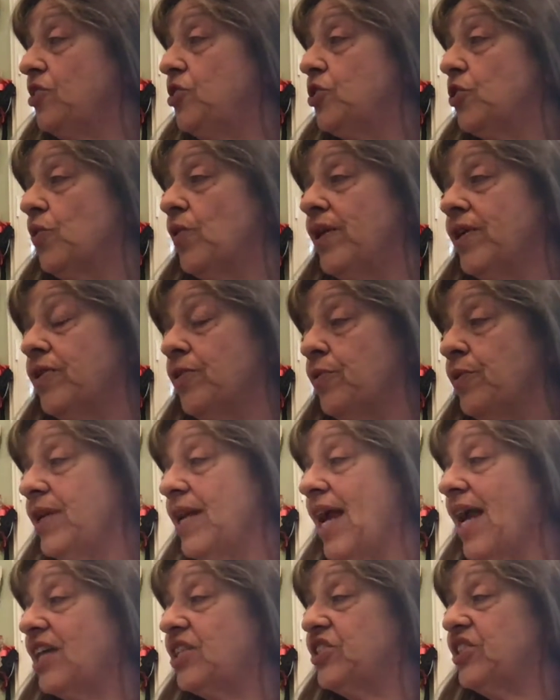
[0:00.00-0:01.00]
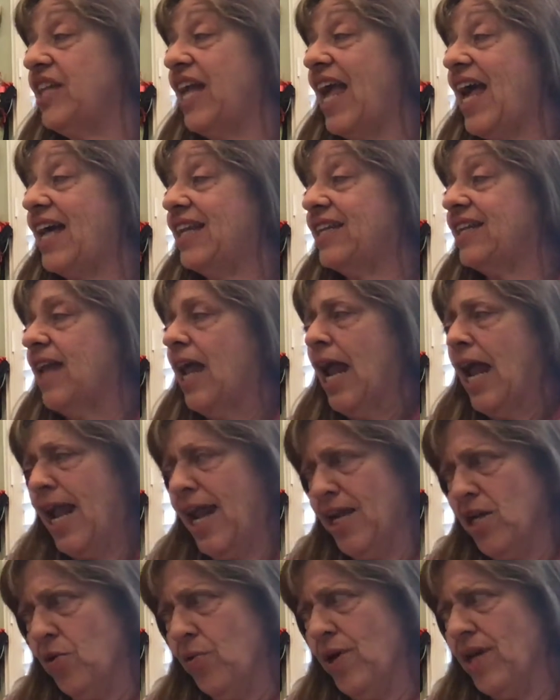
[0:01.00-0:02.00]
enjoying her reaction, added,
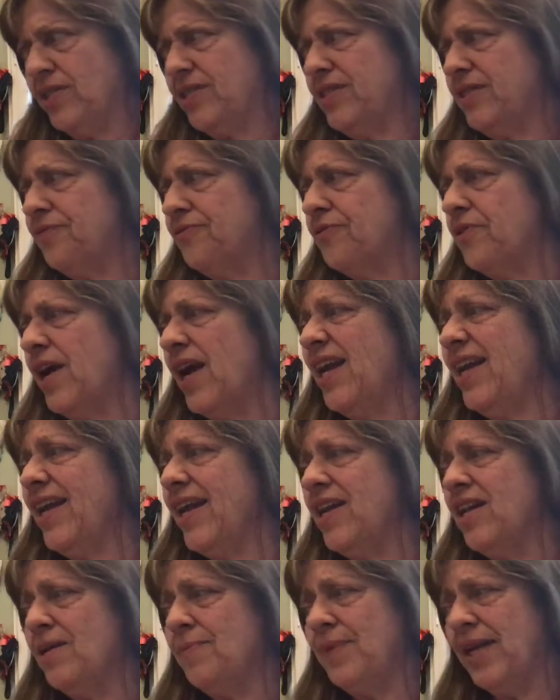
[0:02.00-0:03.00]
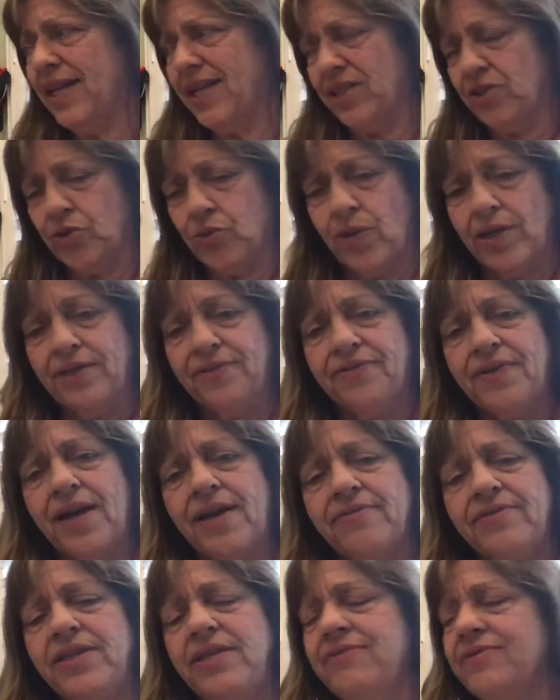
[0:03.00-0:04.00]
Hang around till Friday and I'll make it
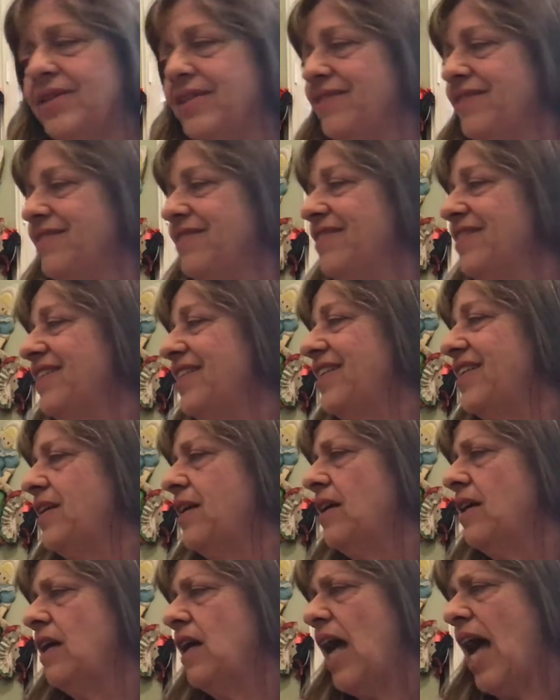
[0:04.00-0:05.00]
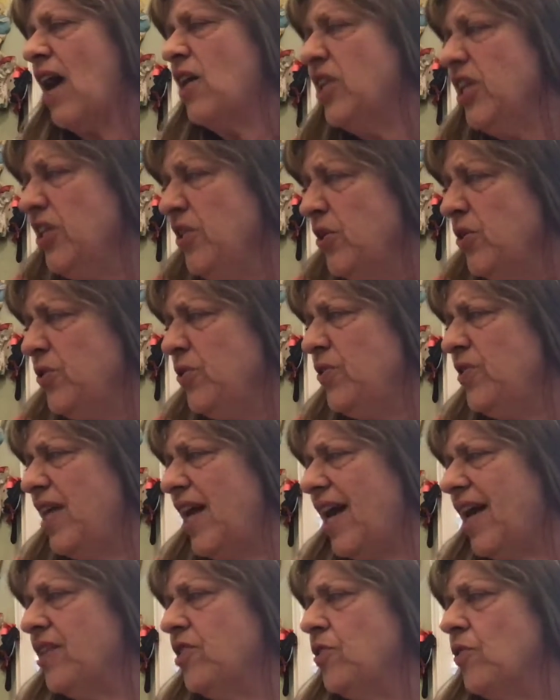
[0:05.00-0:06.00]
25 even. How can you do
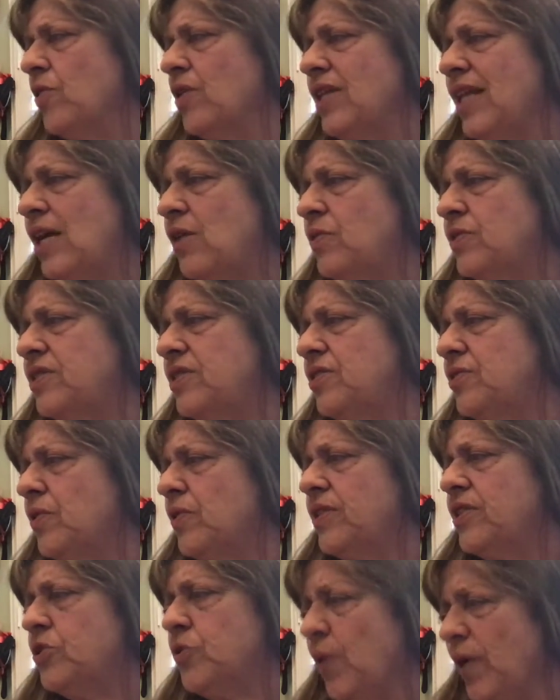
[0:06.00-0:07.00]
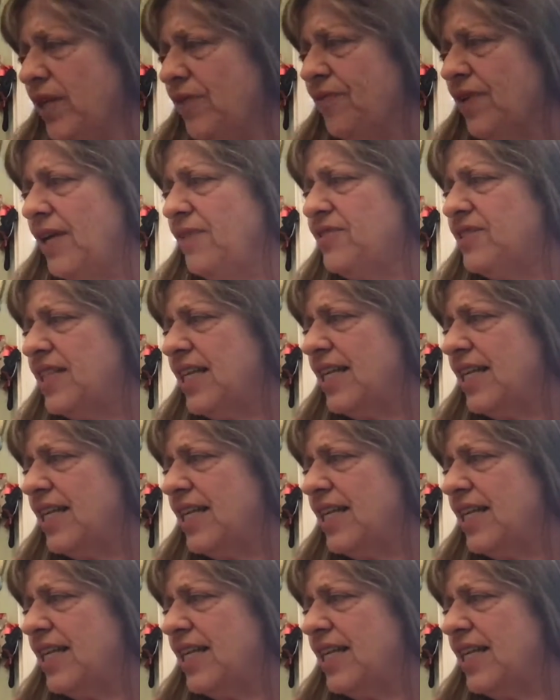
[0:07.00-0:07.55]
that? Your allowance is only 25